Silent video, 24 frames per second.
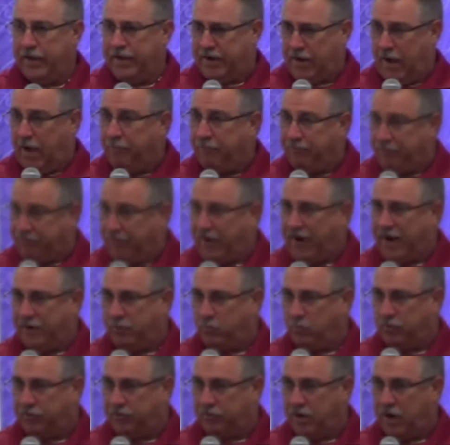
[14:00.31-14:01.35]
And I'm
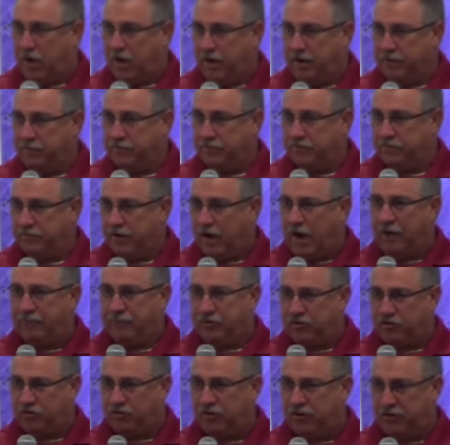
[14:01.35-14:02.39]
fine with God.
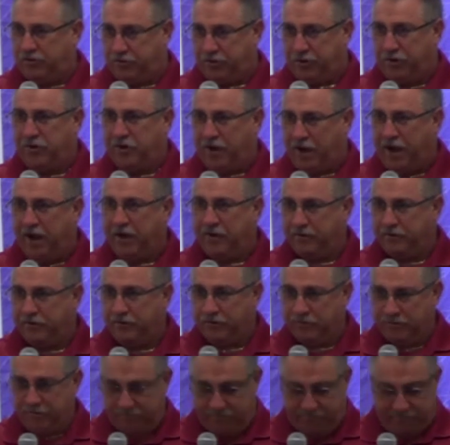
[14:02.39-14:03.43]
Obviously, they're
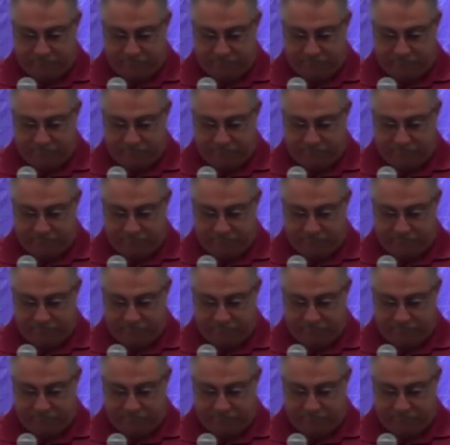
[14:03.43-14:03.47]
not.